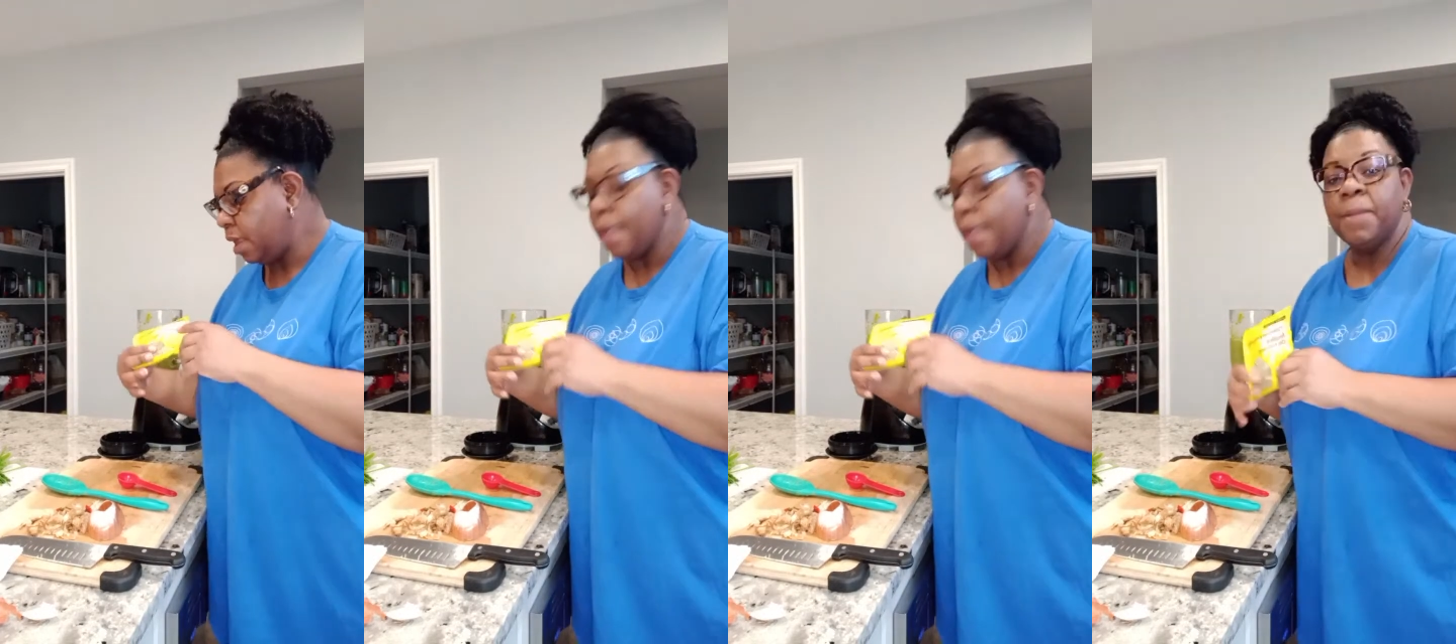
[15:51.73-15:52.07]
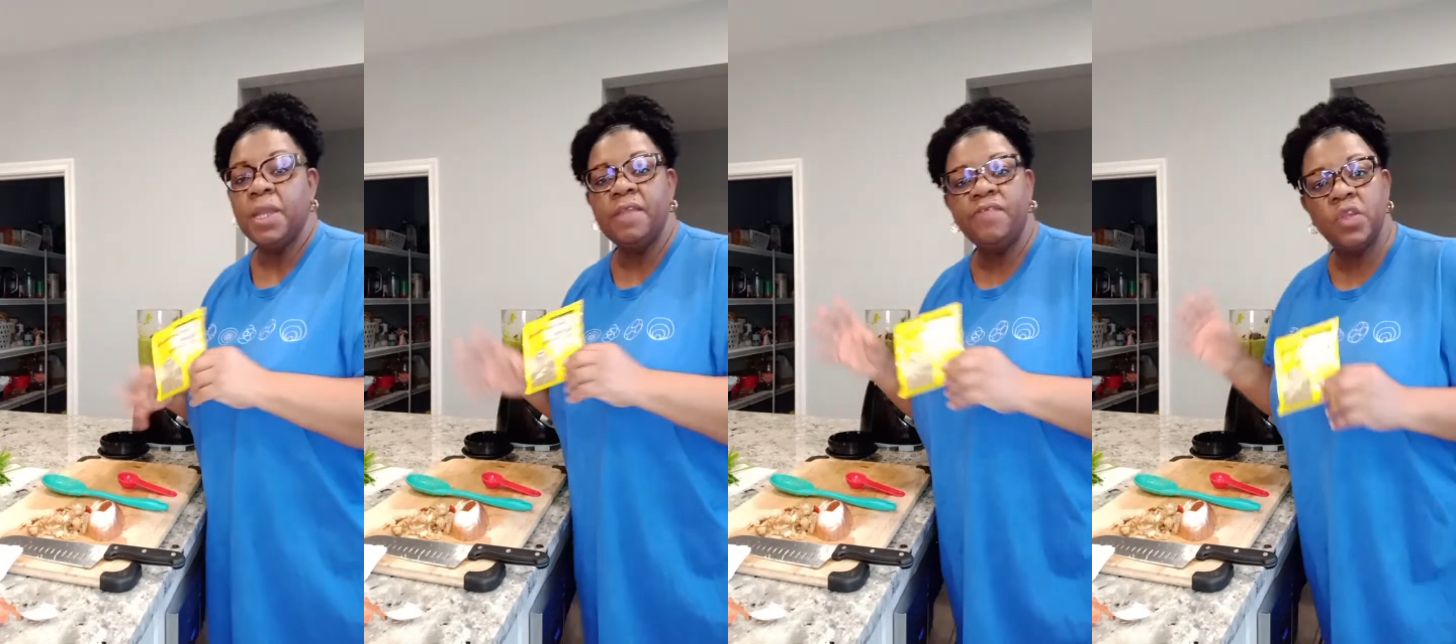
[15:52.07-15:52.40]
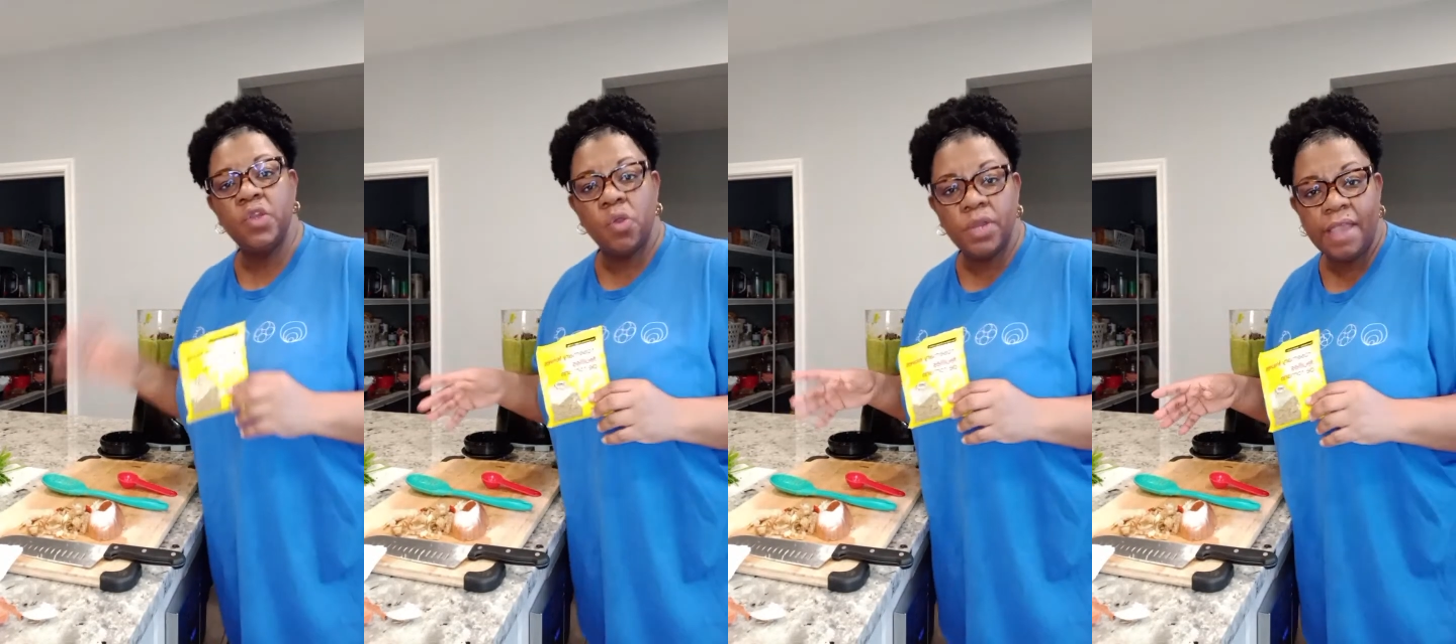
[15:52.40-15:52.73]
But if you
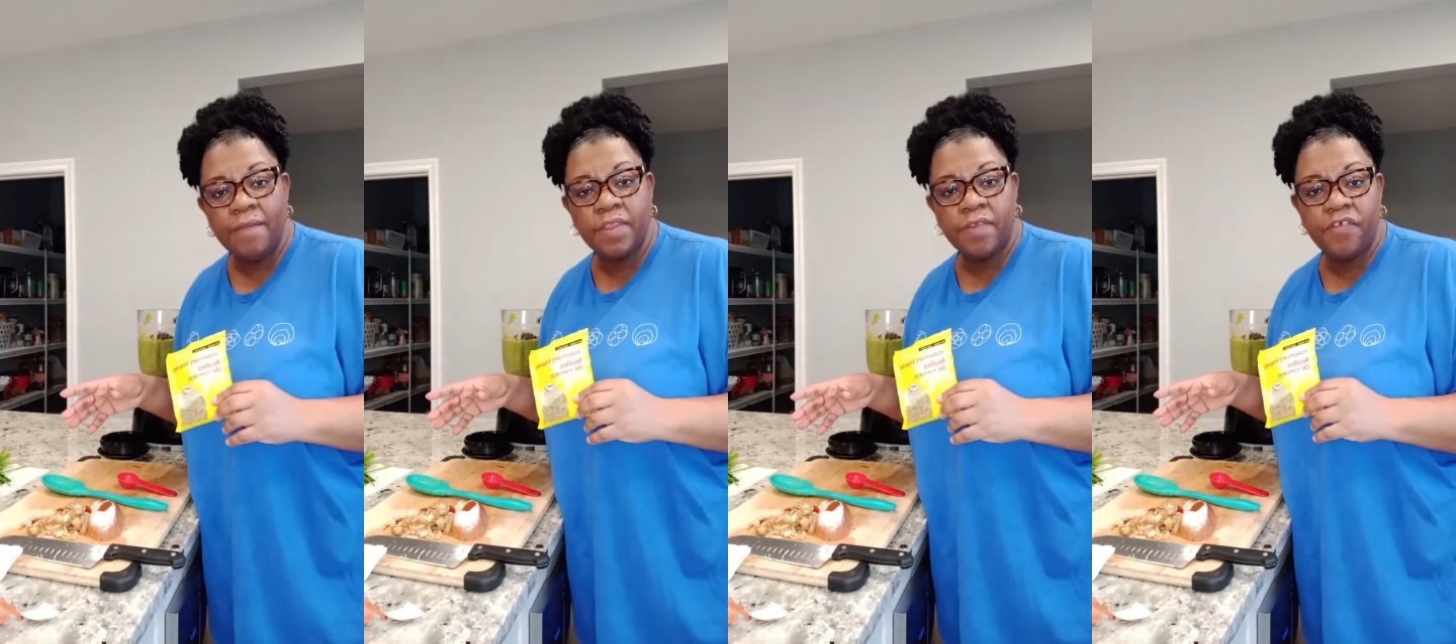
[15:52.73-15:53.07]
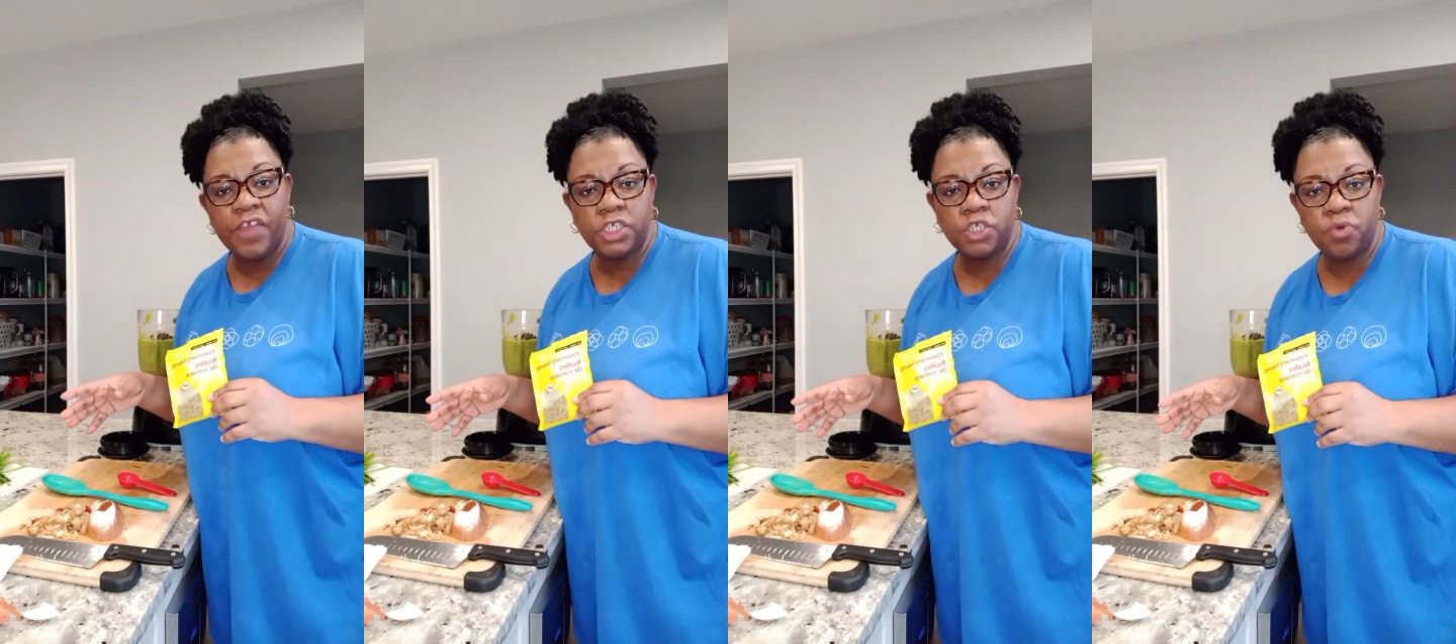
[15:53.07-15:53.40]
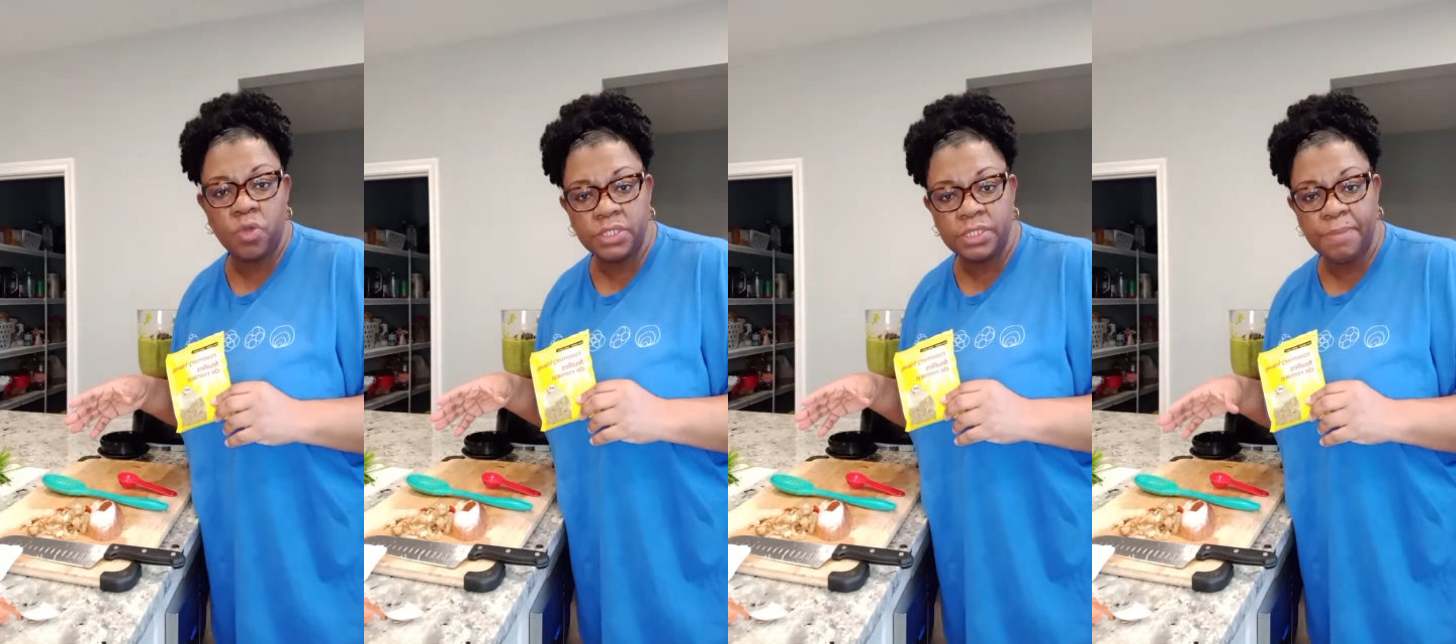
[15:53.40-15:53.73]
don't have the fresh
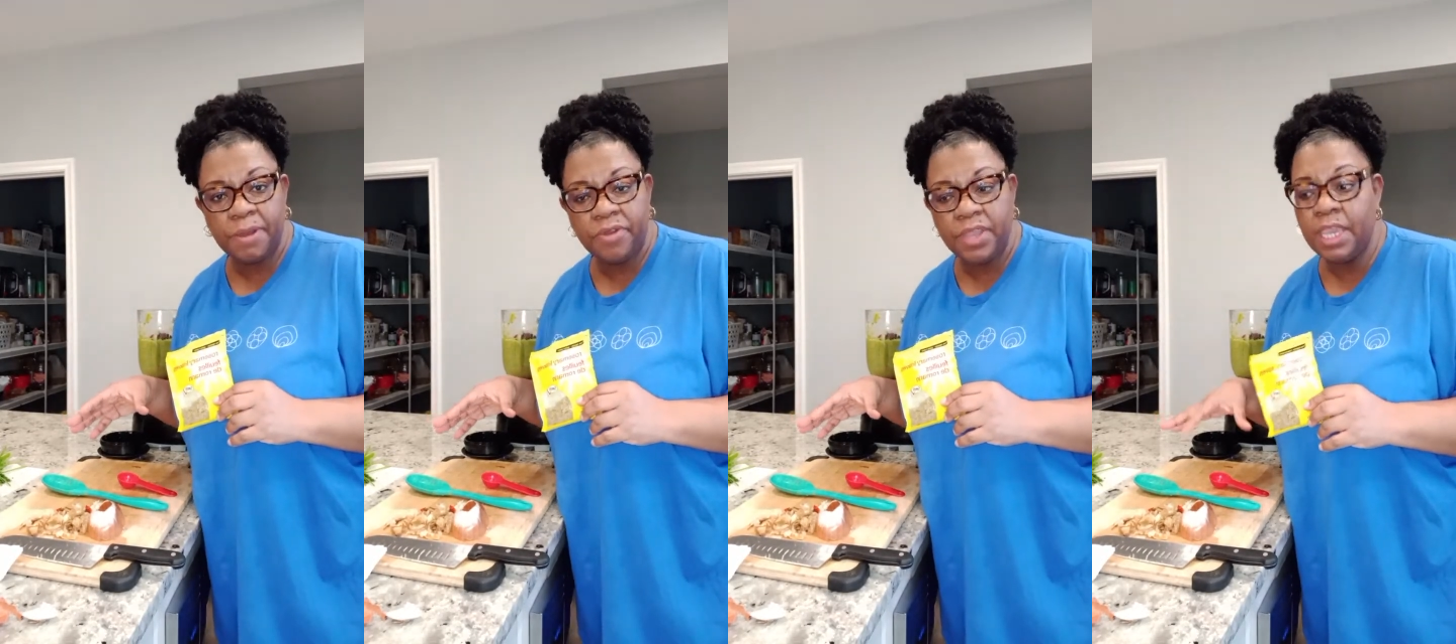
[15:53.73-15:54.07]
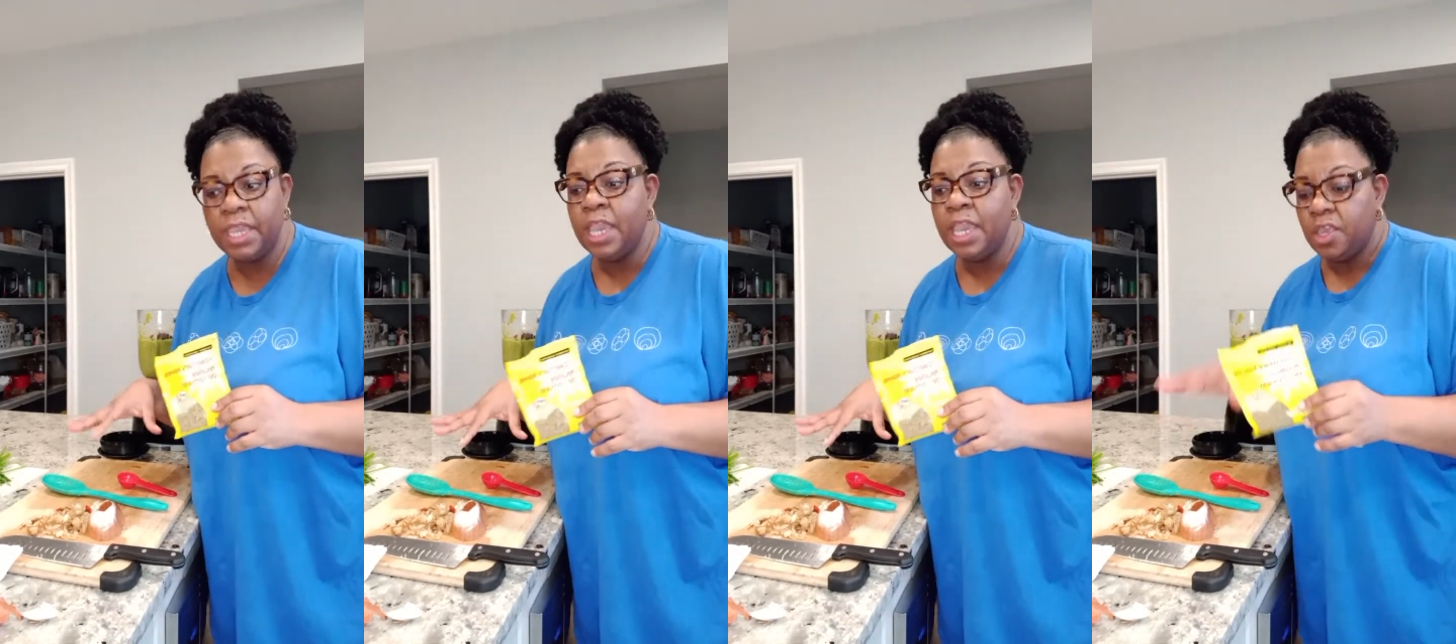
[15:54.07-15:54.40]
rosemary,